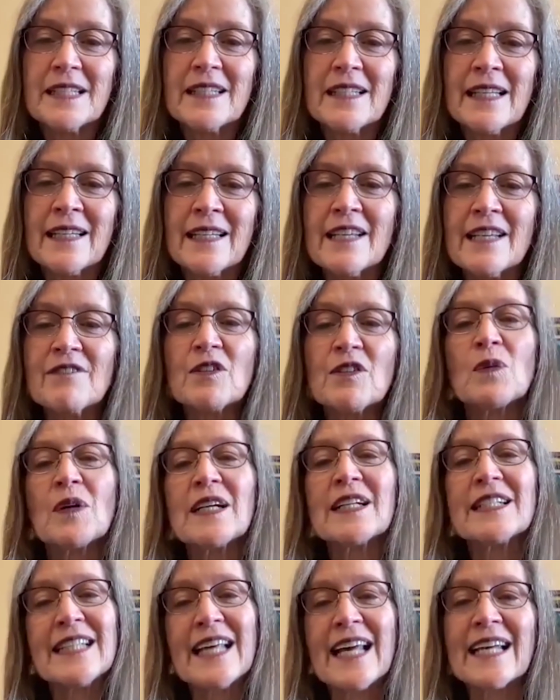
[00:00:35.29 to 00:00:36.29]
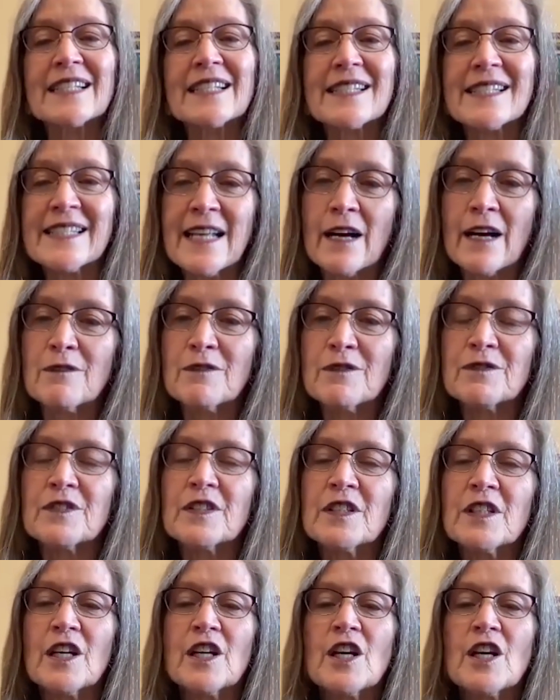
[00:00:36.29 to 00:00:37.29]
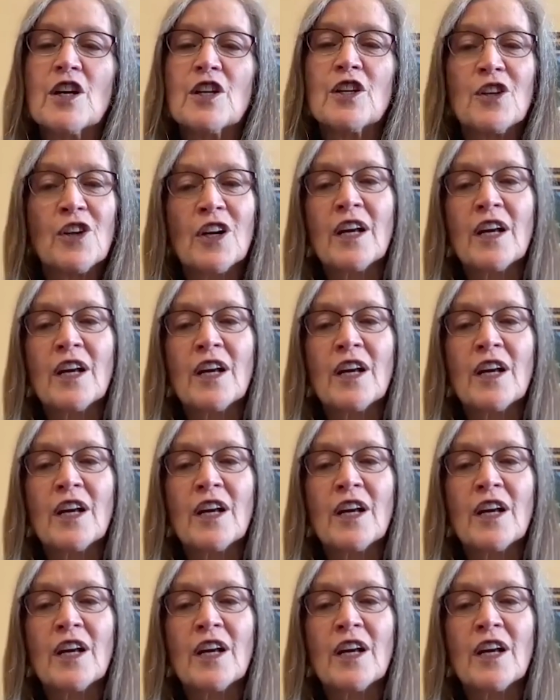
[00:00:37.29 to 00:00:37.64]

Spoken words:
And even when a day is tough, you're